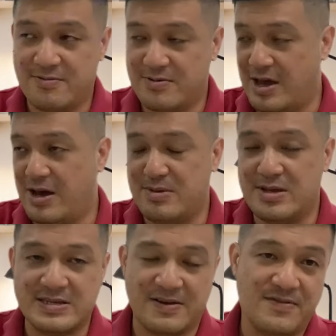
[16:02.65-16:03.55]
You help
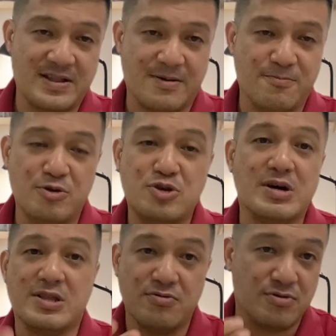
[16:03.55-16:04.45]
each other fill up. Which
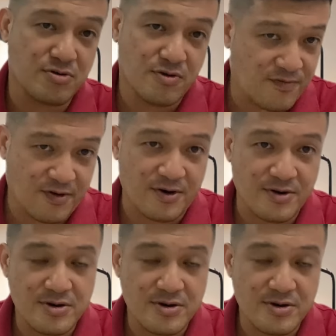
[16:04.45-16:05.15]
one you will go for?